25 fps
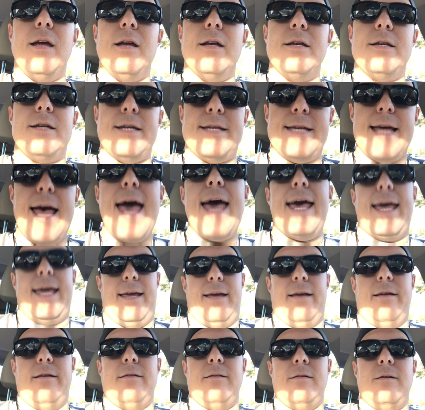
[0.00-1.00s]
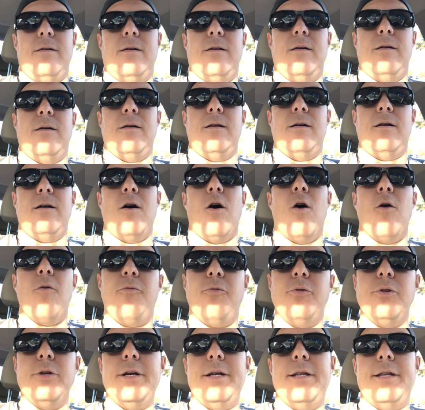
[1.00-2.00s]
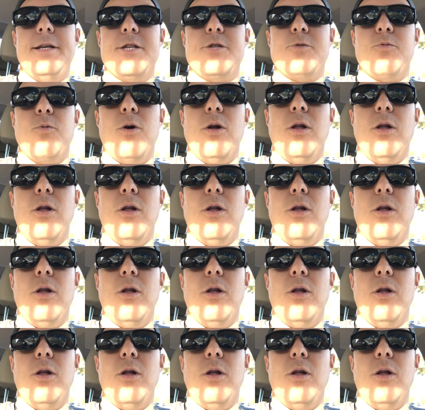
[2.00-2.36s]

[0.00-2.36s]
today, hopefully this